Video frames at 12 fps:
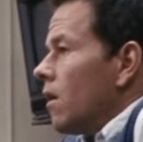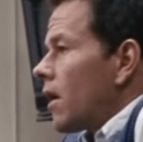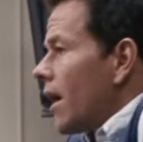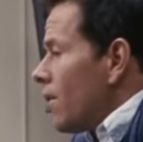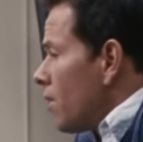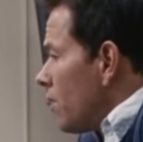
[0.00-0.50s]
Look,
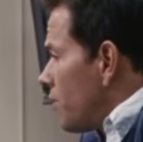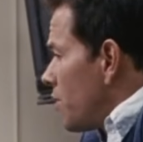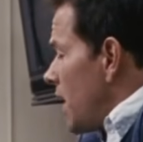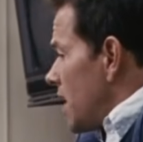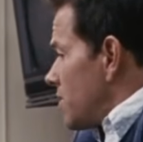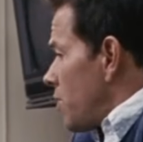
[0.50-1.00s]
I don't know if you
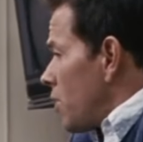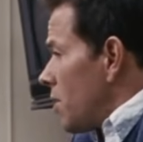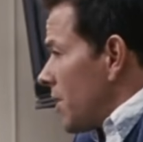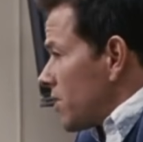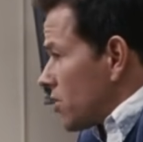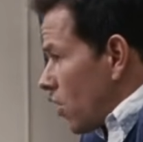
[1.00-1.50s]
guys have heard
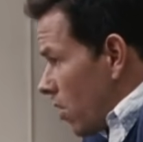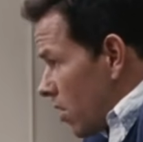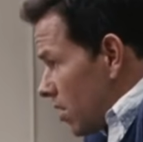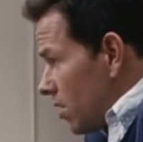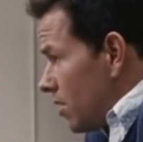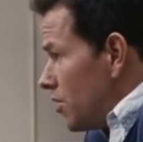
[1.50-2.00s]
about this
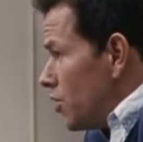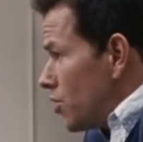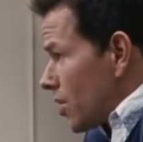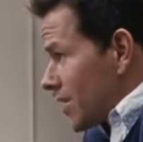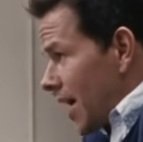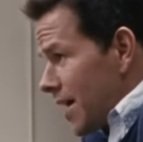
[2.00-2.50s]
article in the New
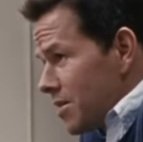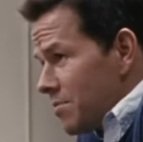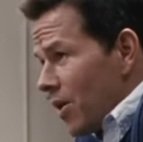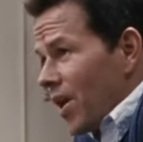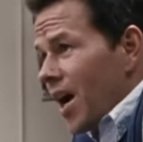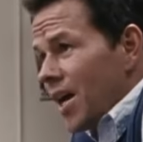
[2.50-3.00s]
York Times
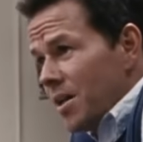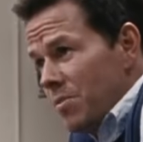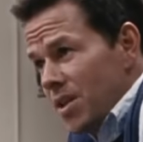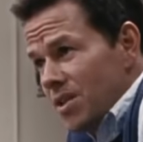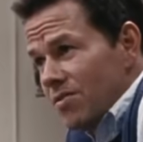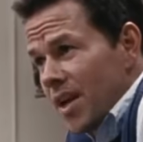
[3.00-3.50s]
about honeybees